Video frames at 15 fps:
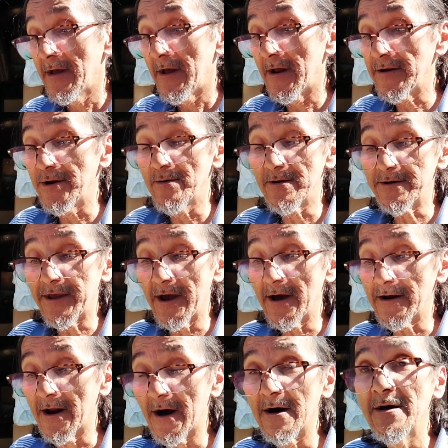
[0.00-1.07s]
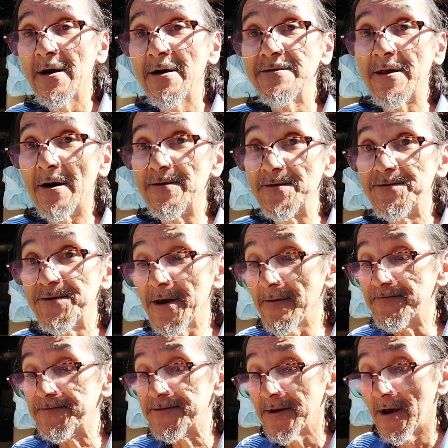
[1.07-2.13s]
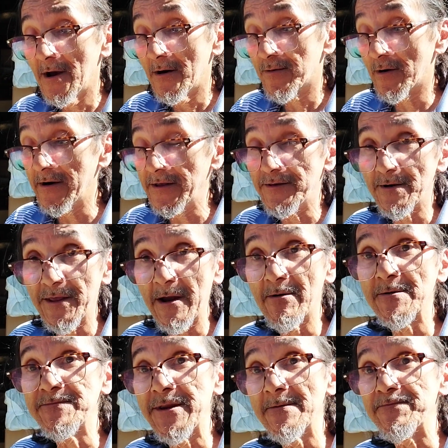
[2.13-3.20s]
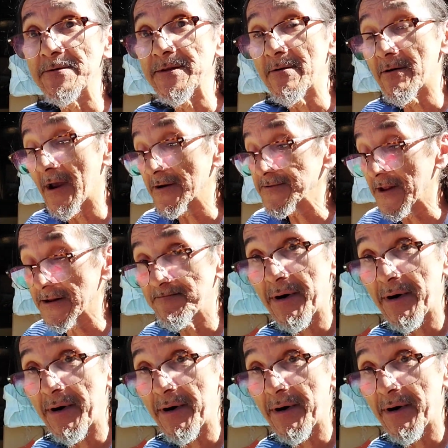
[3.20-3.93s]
and you would get, now the ships were either, they were different. They were actually like